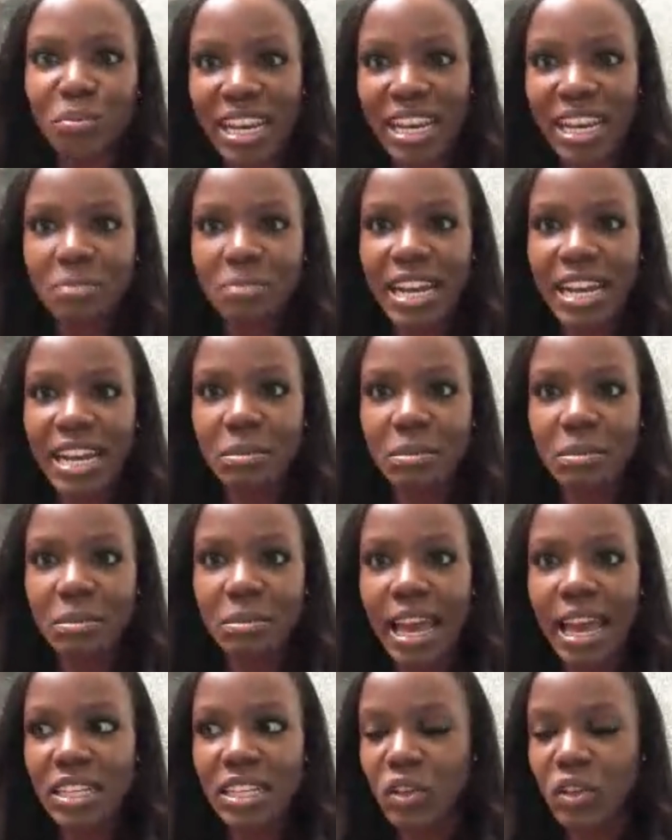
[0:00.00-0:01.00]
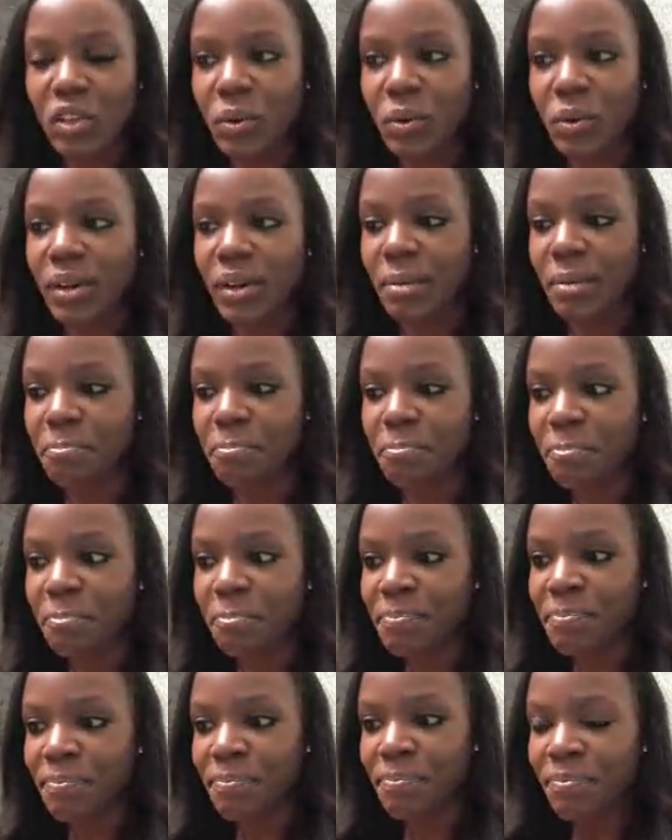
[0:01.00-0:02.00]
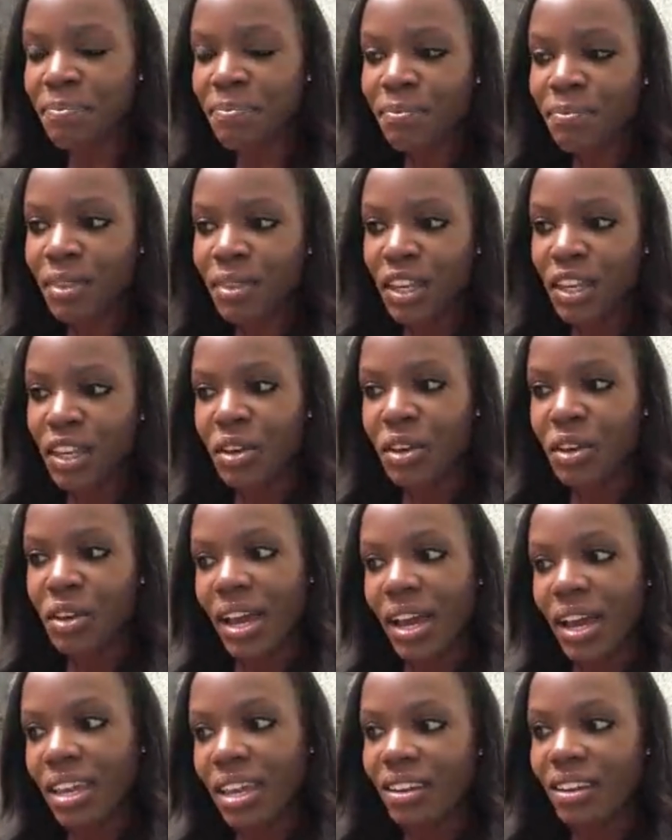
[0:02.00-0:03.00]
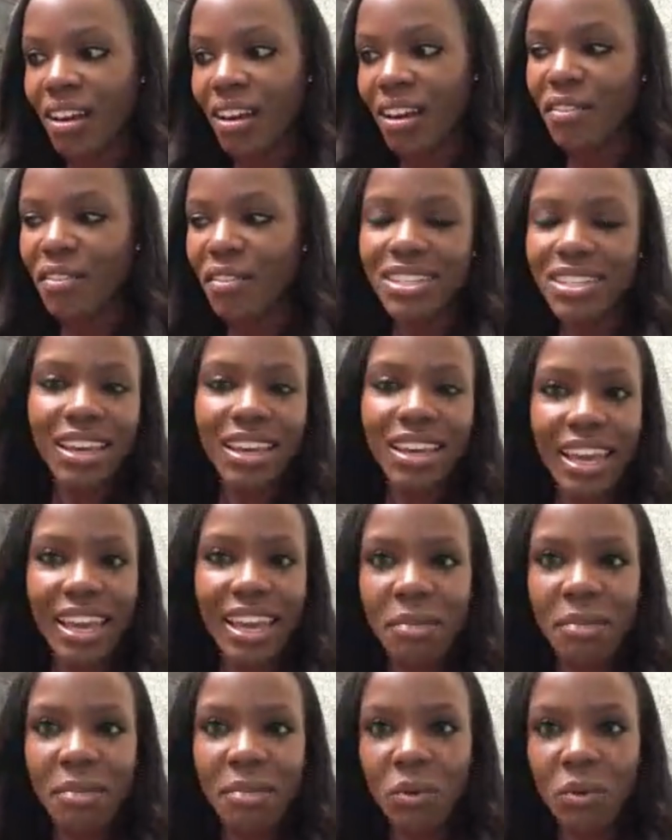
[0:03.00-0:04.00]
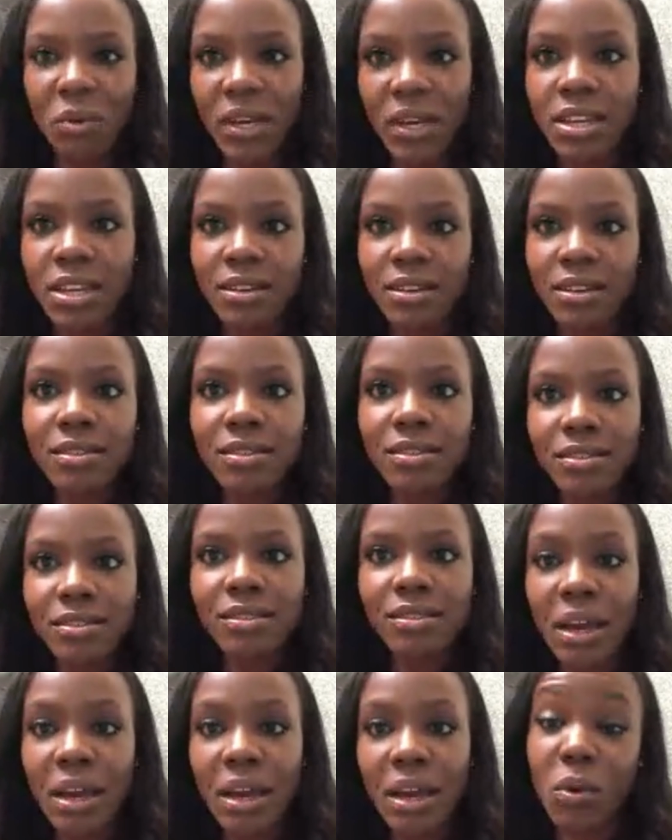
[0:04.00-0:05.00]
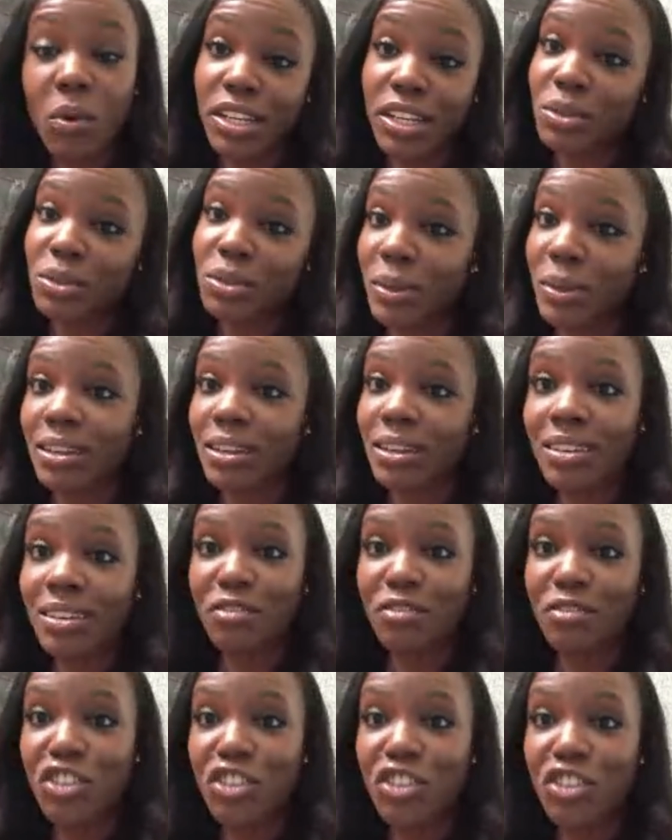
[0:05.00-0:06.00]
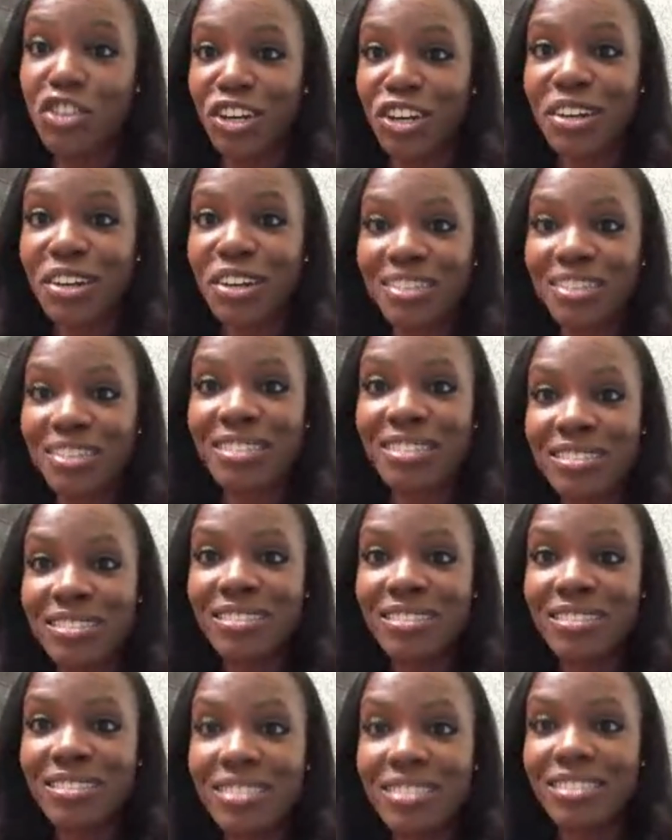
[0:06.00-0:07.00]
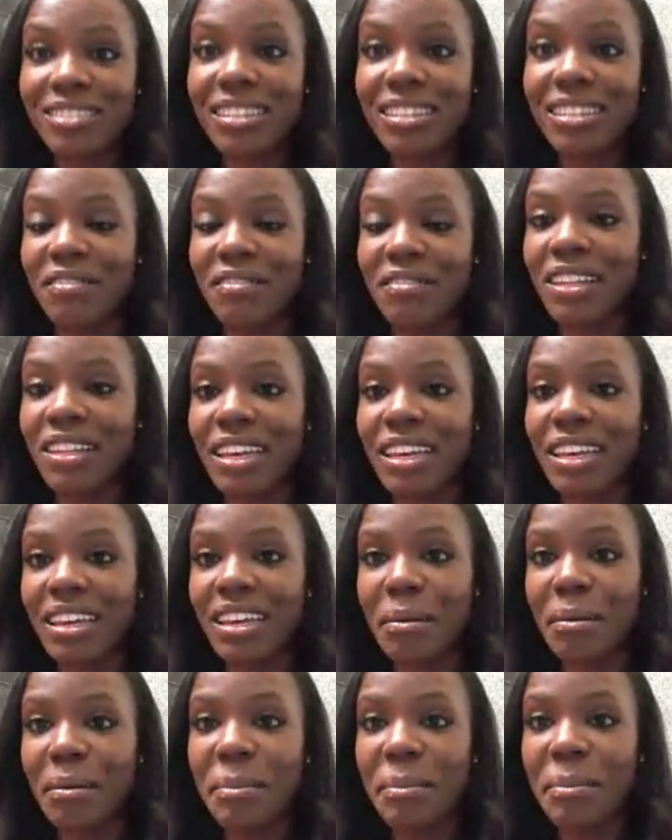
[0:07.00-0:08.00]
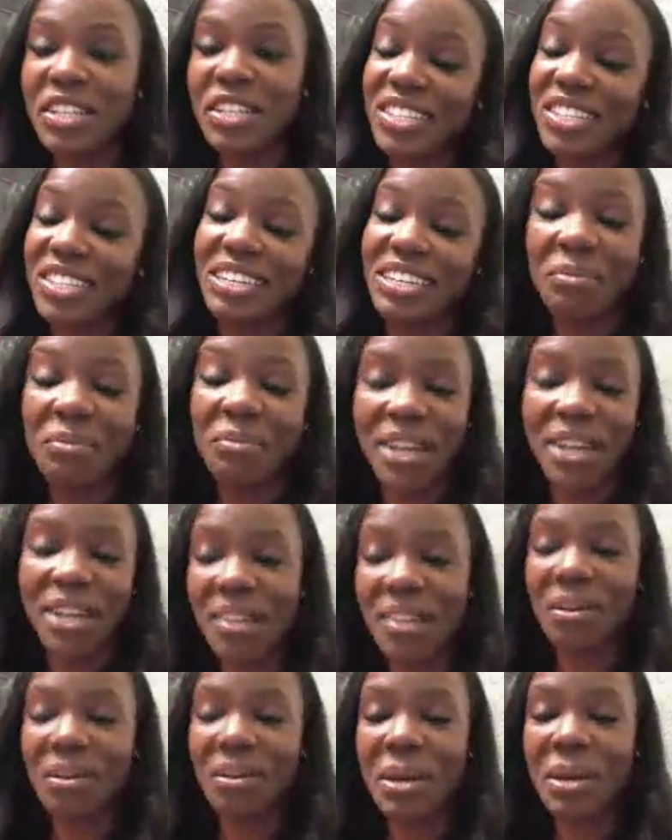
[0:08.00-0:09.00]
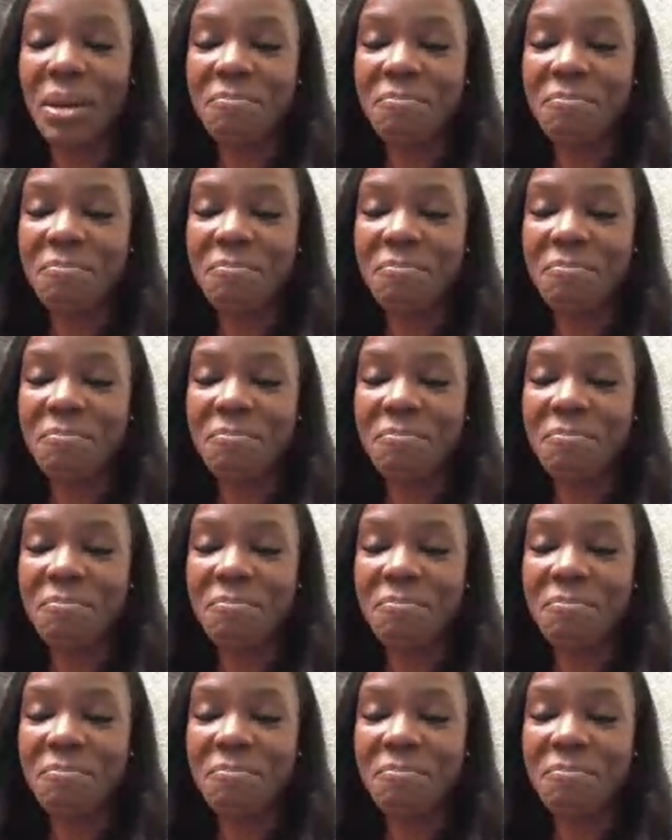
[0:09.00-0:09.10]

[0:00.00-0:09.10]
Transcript: back to back to back. So, um, you know, I obviously I came to win. I wanted to win for sure, definitely. Now, Just didn't work out that way.